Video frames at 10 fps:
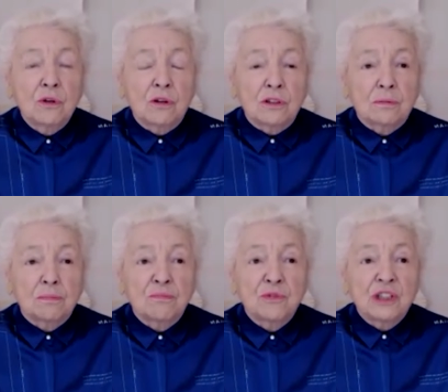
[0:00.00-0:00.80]
got
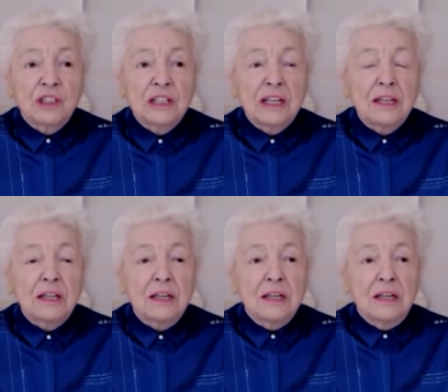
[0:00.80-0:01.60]

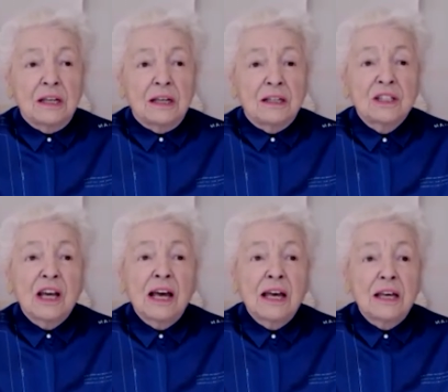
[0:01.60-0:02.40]
pretty
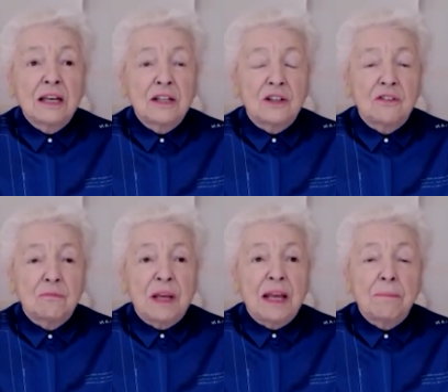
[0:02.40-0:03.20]
tired of
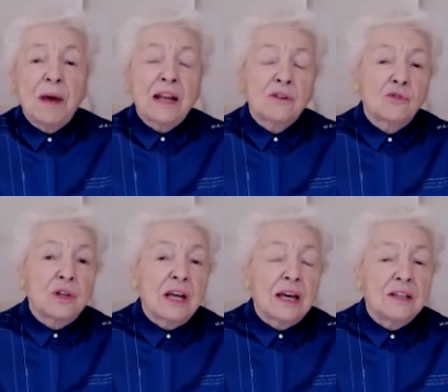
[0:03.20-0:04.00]
being
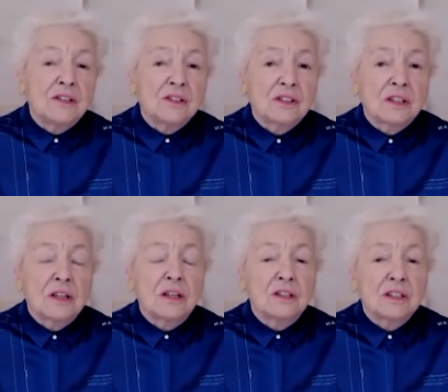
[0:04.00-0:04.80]
patronized
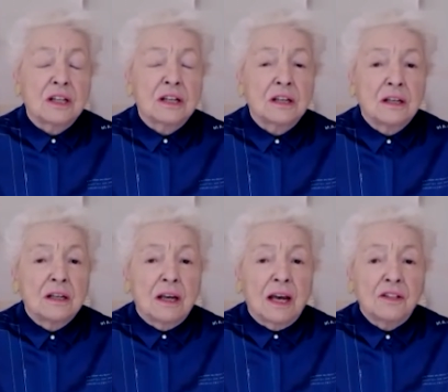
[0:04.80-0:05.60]
and uh,
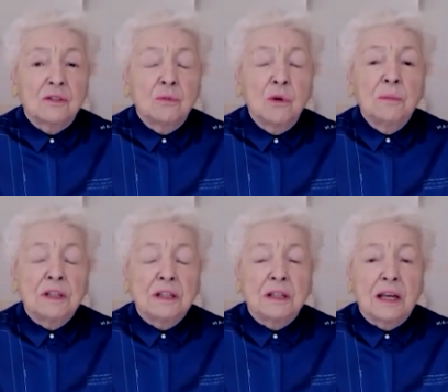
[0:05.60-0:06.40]
as a
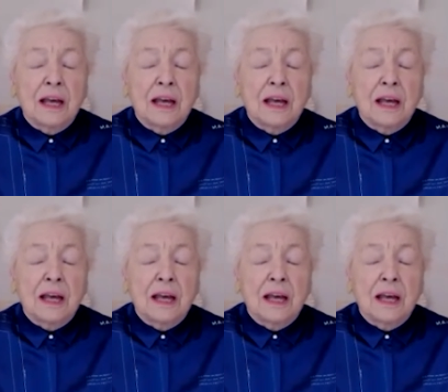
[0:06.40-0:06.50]
woman.